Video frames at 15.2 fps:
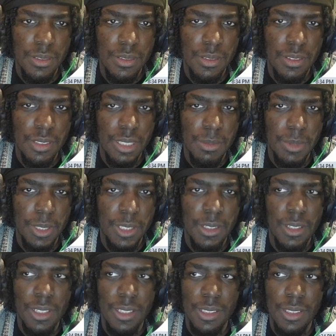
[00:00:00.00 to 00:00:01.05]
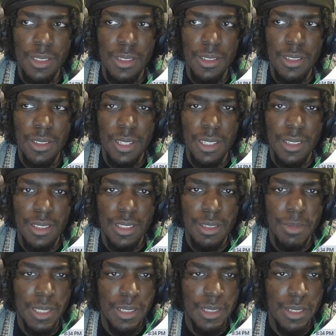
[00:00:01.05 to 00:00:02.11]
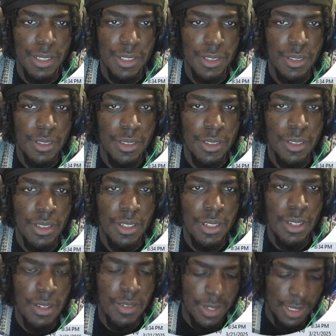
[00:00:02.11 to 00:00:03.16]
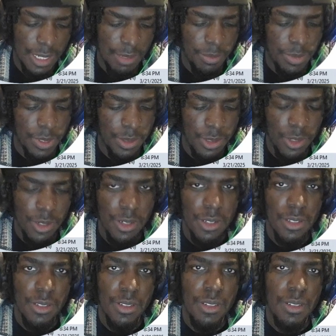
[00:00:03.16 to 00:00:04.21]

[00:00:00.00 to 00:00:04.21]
I'm already logged in, so I can see my collection. I type in Charizard.